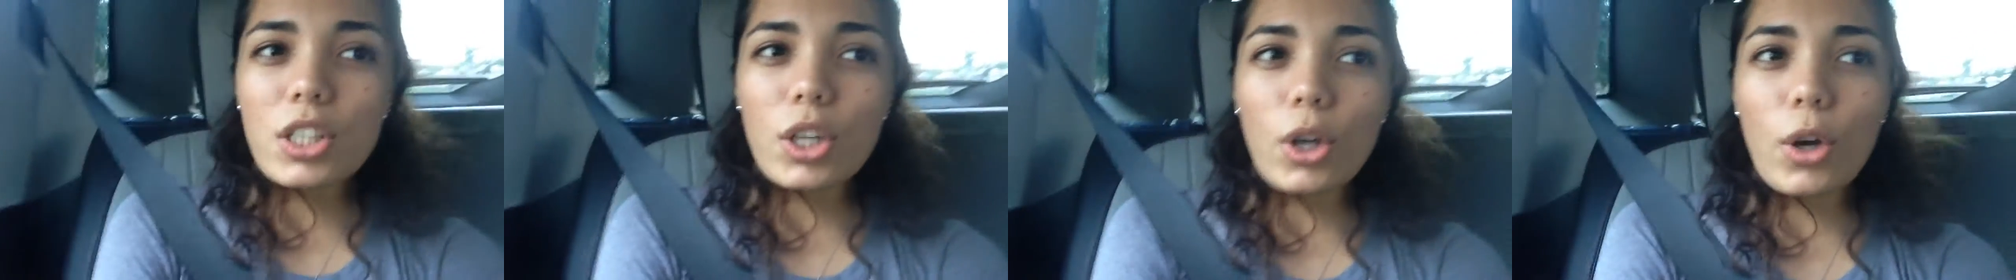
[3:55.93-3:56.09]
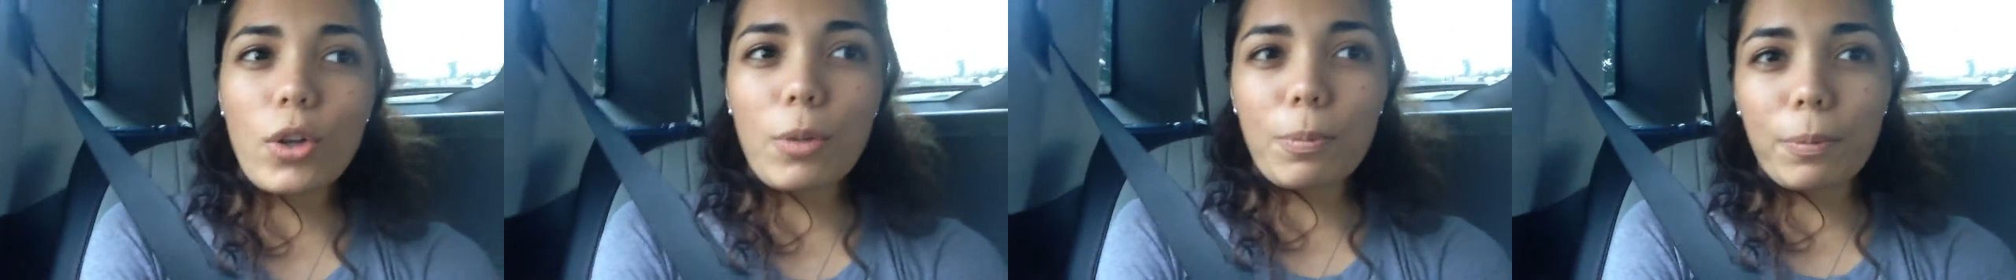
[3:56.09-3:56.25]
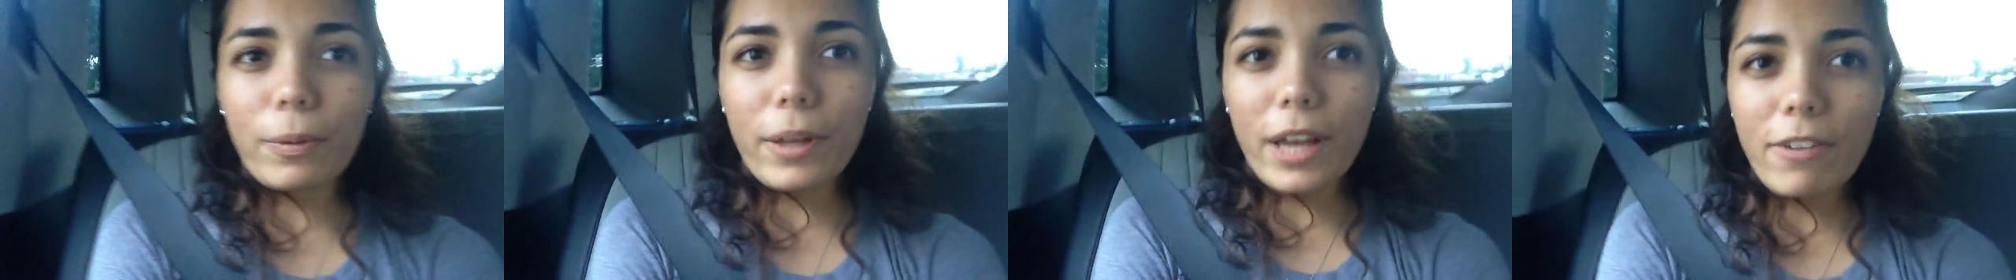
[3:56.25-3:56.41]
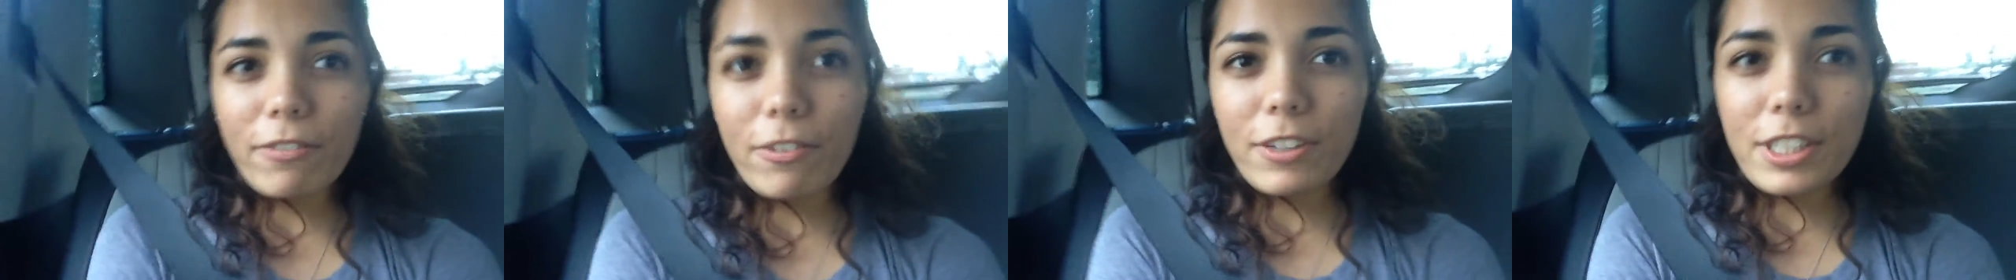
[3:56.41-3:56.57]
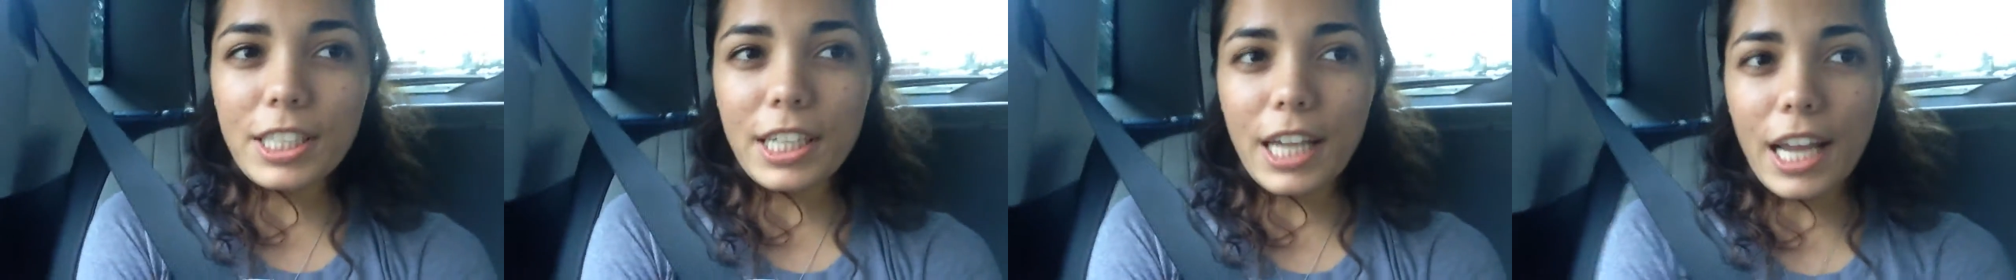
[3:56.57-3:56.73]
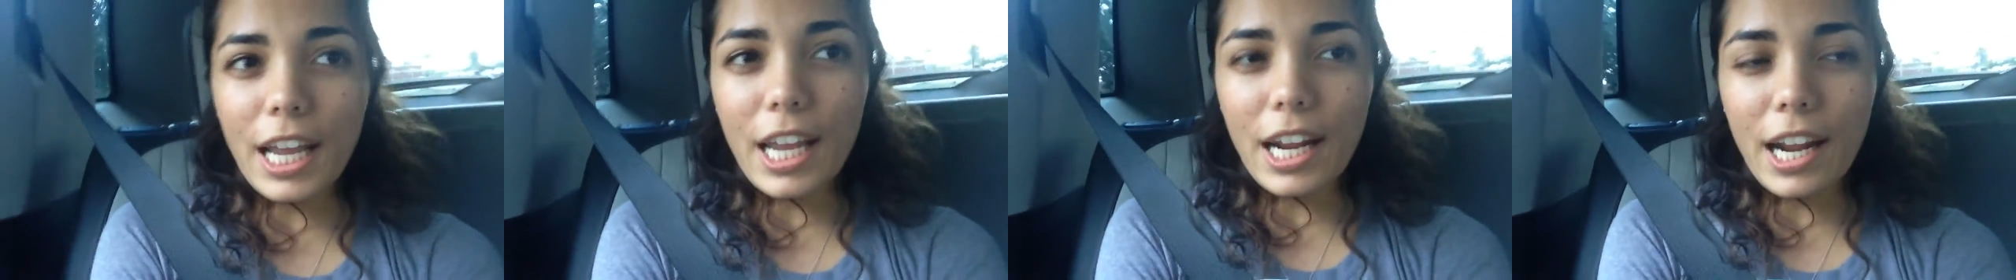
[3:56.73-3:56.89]
So the plan for
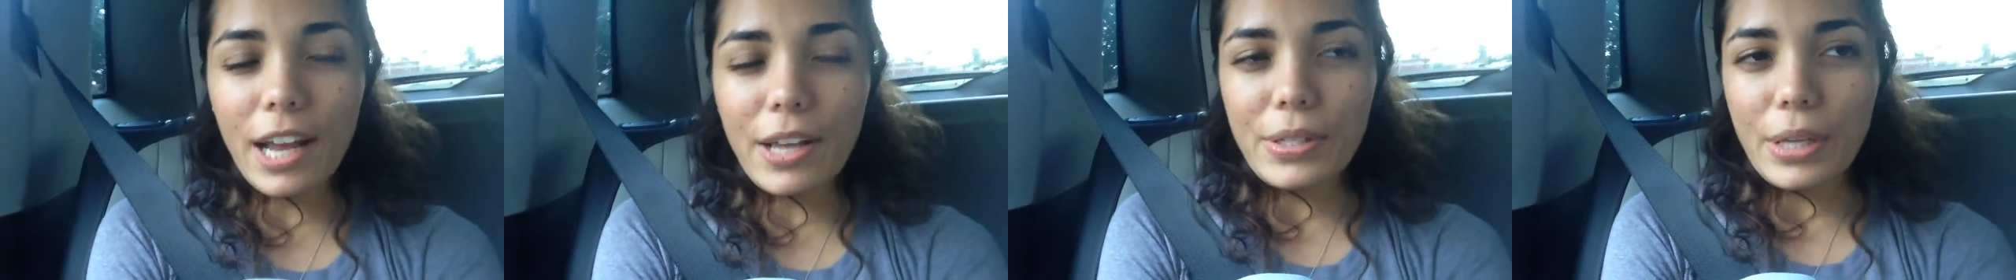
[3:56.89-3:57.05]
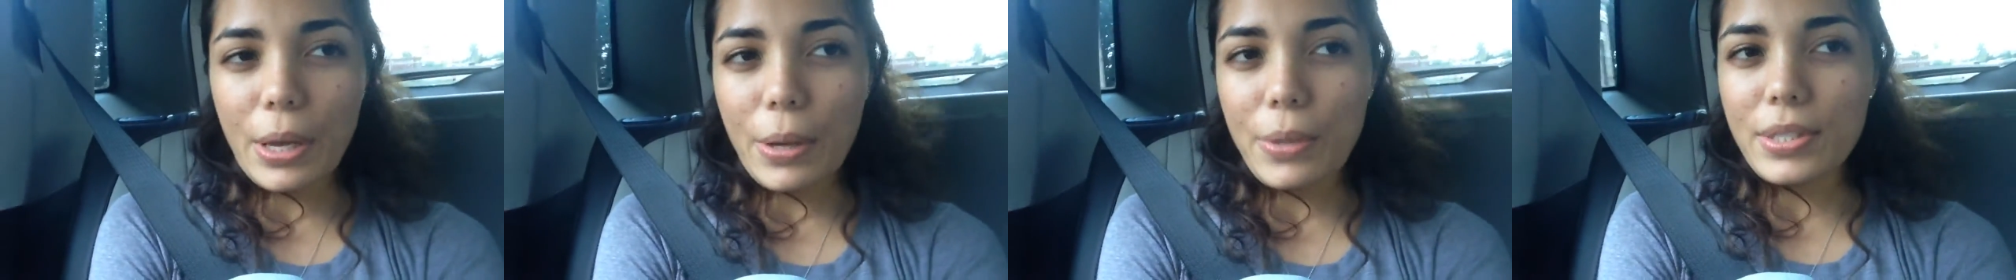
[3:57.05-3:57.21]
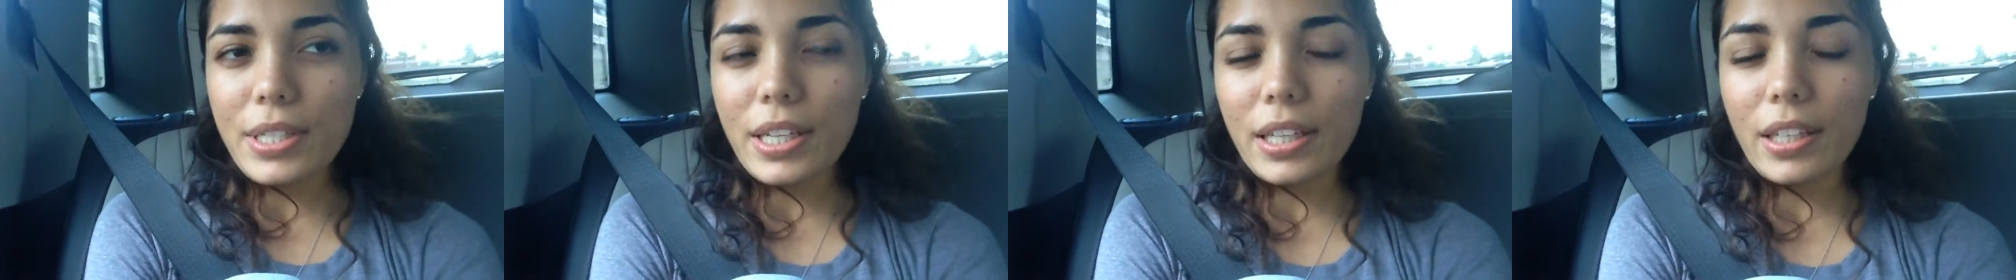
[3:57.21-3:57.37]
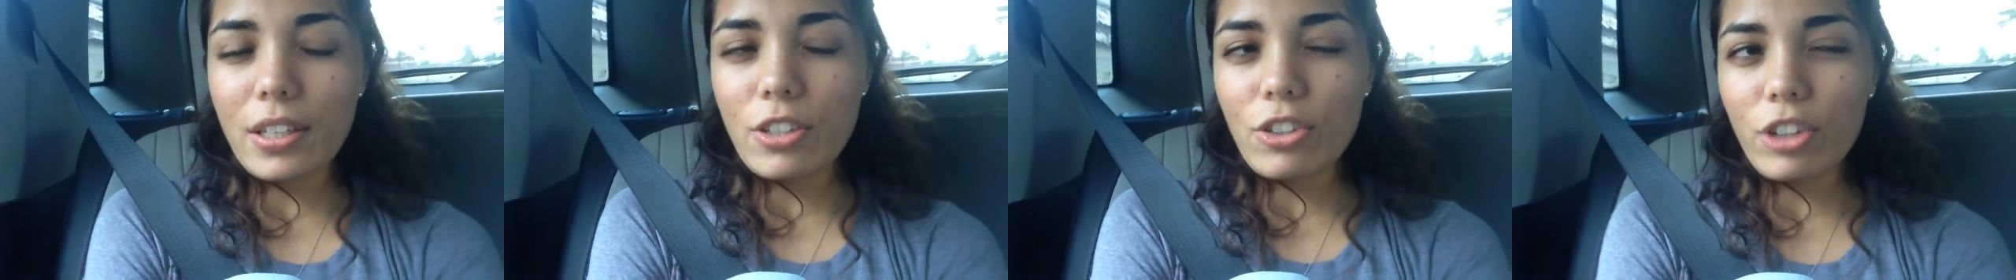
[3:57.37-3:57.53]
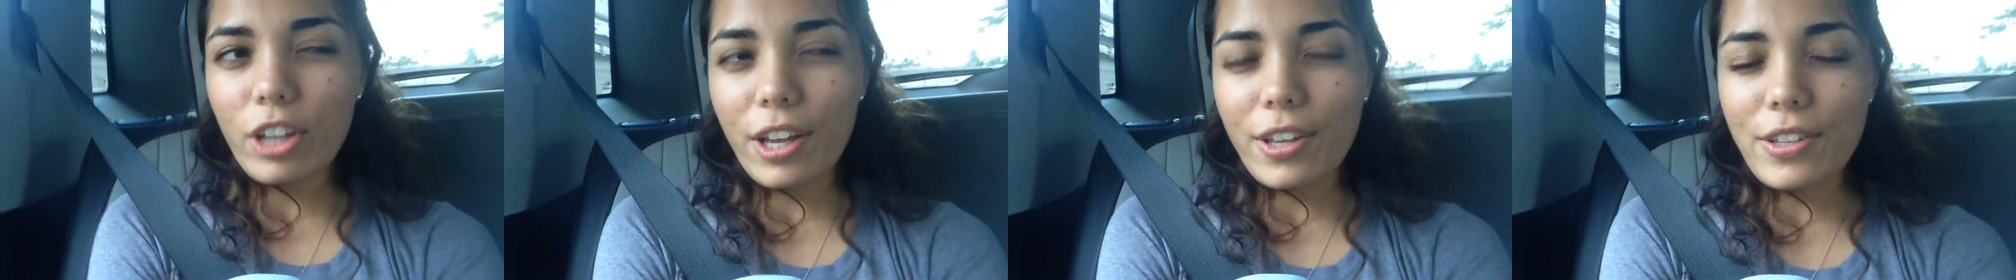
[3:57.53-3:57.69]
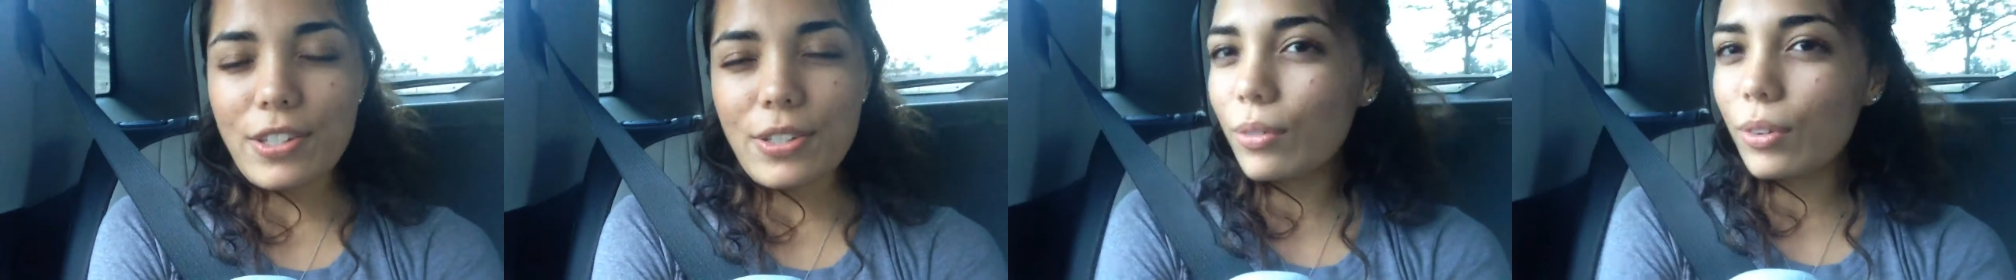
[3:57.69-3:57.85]
tonight, as I was telling
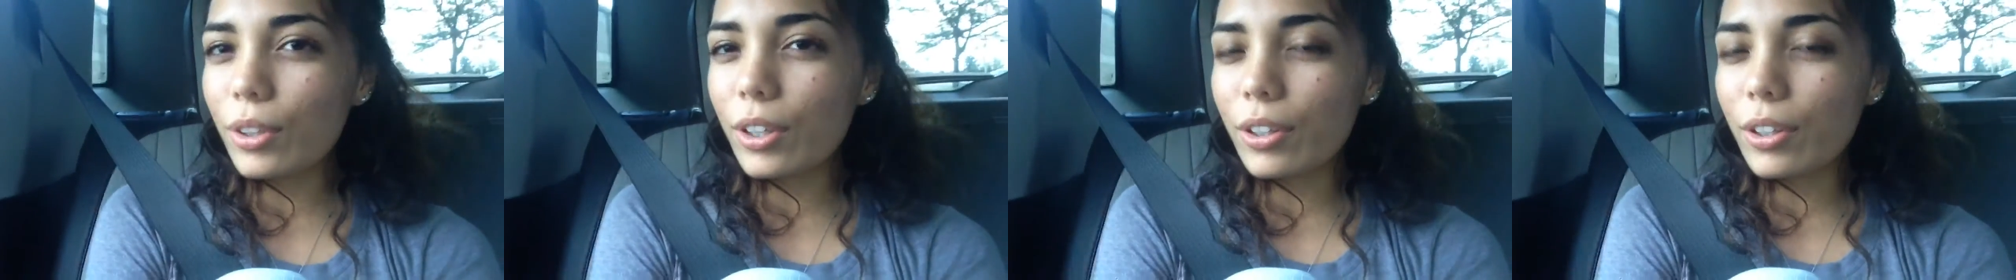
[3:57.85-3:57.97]
Jess,